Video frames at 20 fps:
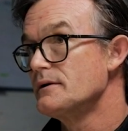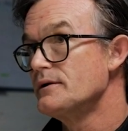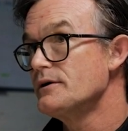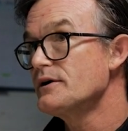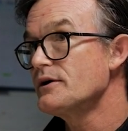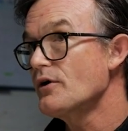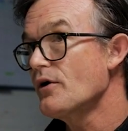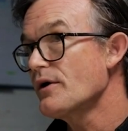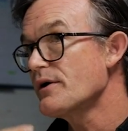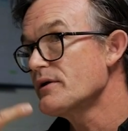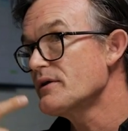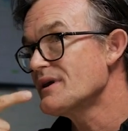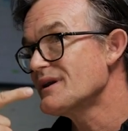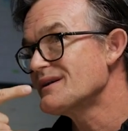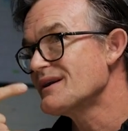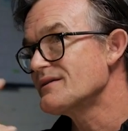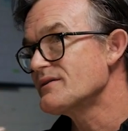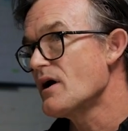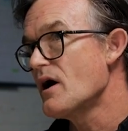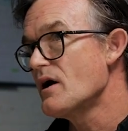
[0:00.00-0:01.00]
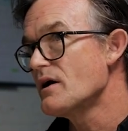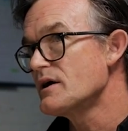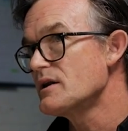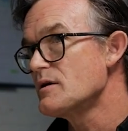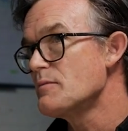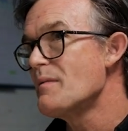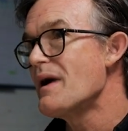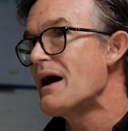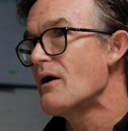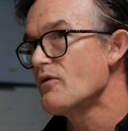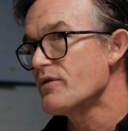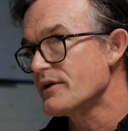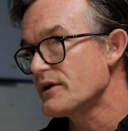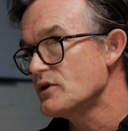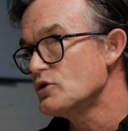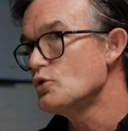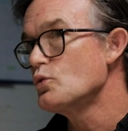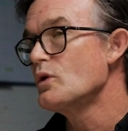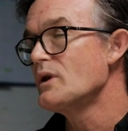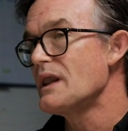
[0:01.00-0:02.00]
You could argue that the tongue and the mouth
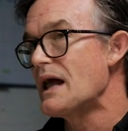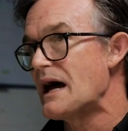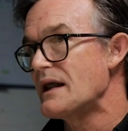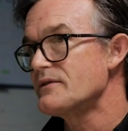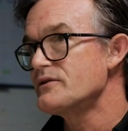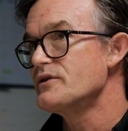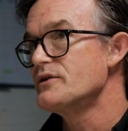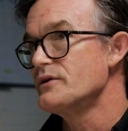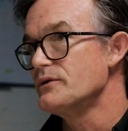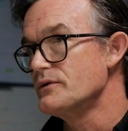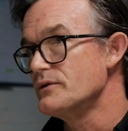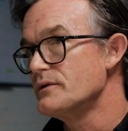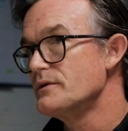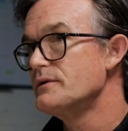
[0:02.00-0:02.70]
can do a lot too.